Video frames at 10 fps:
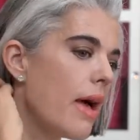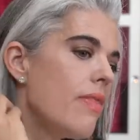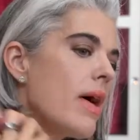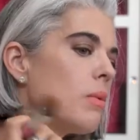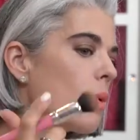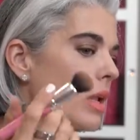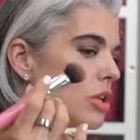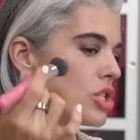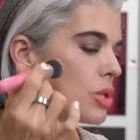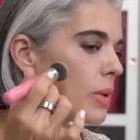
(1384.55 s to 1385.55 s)
And then what
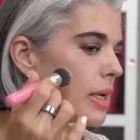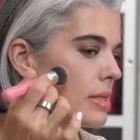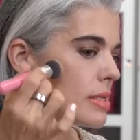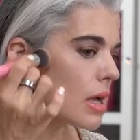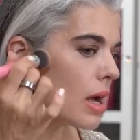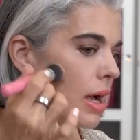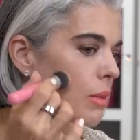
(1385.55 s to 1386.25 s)
I'll do is I